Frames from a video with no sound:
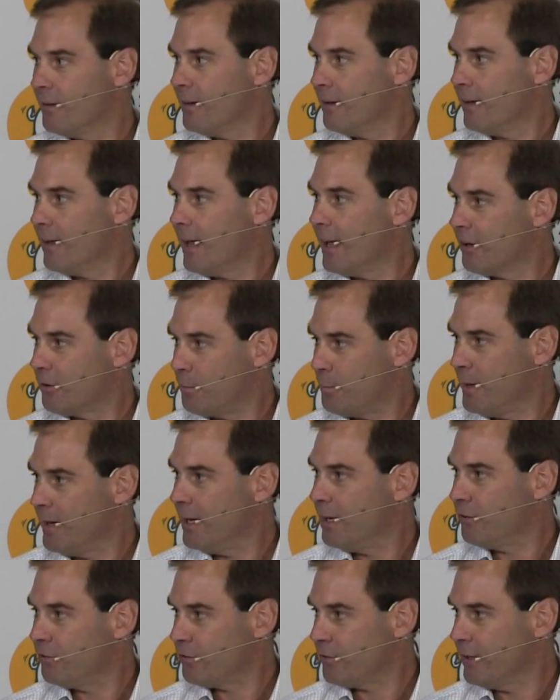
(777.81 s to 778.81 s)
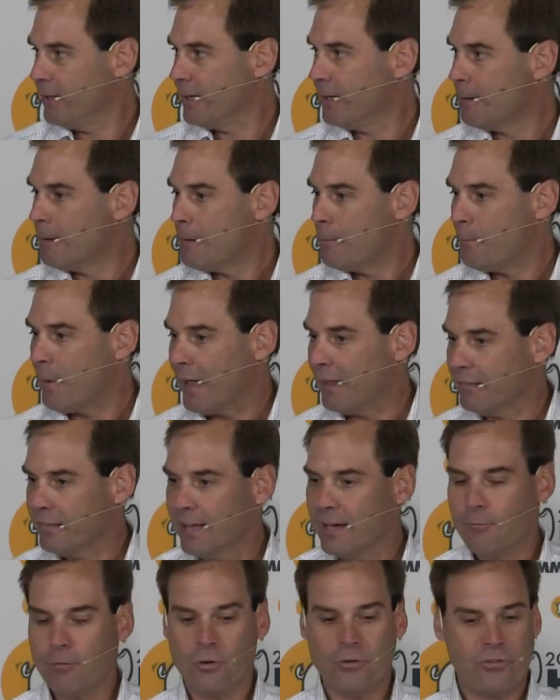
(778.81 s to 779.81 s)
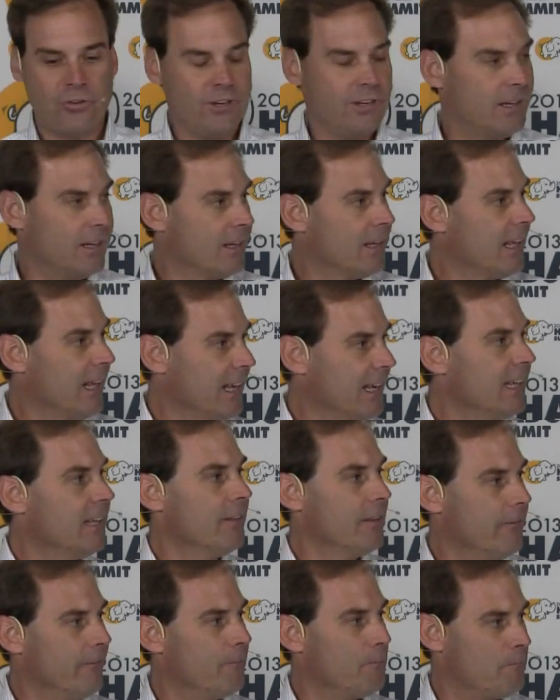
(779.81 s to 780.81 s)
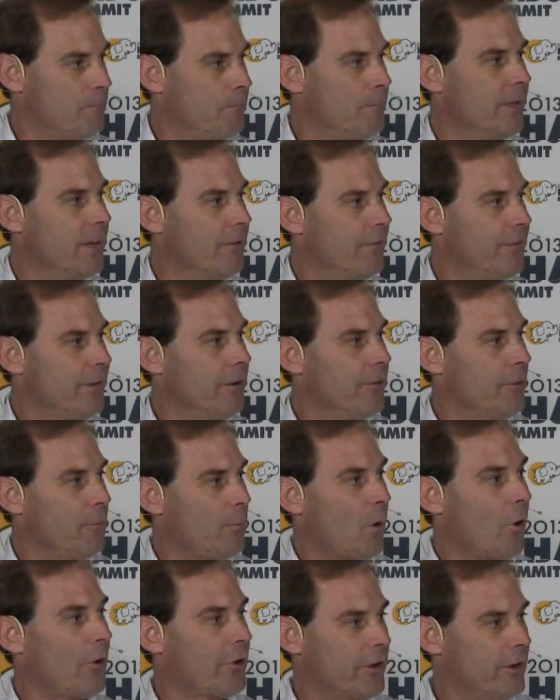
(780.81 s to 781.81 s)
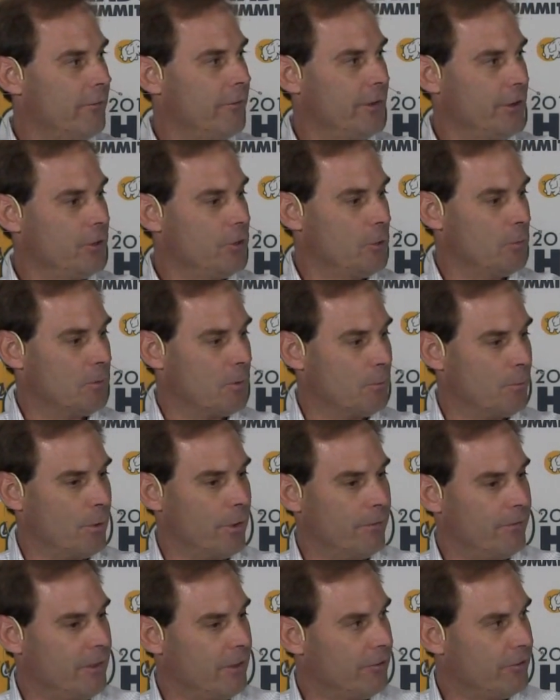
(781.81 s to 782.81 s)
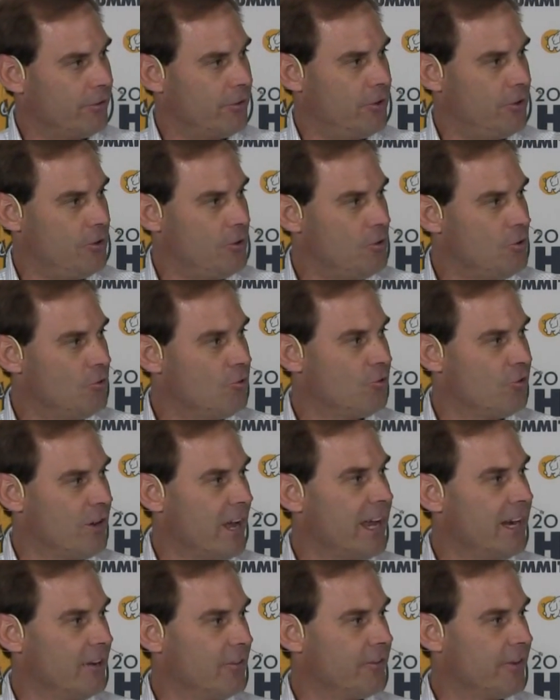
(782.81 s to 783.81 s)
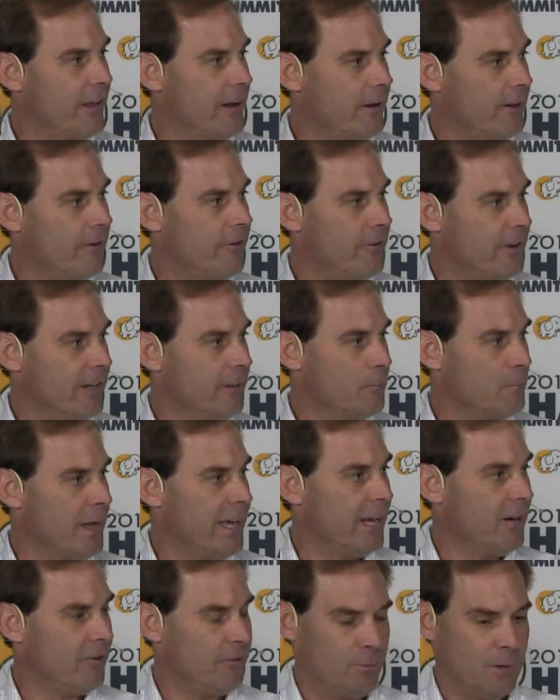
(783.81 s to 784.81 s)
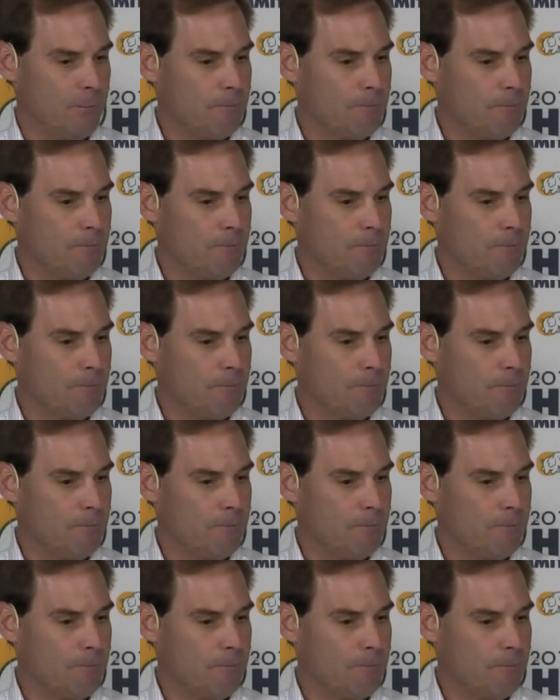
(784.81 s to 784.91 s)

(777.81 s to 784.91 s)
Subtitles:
exponentially by leveraging and getting the benefit of the bargain of Hadoop to put this huge data set underneath management.